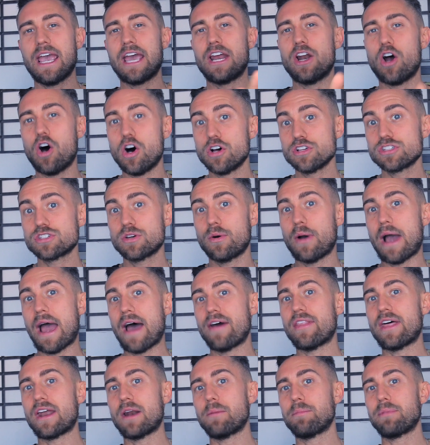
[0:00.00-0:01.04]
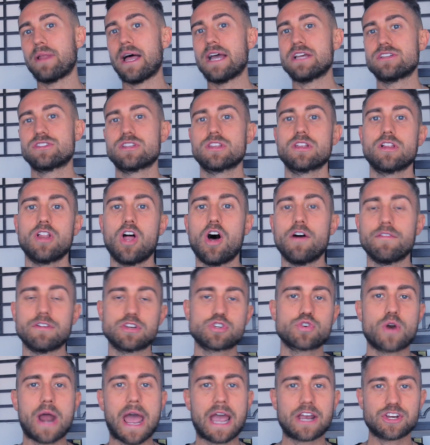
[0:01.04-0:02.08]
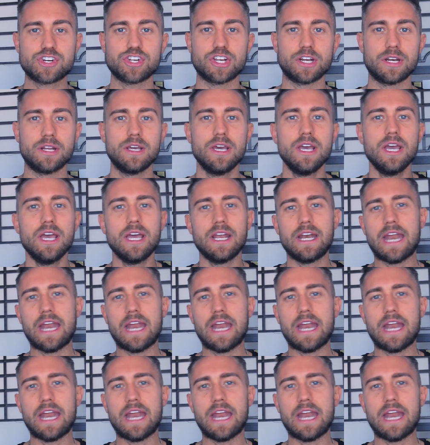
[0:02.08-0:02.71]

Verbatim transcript: and also how that applies to the law of attraction.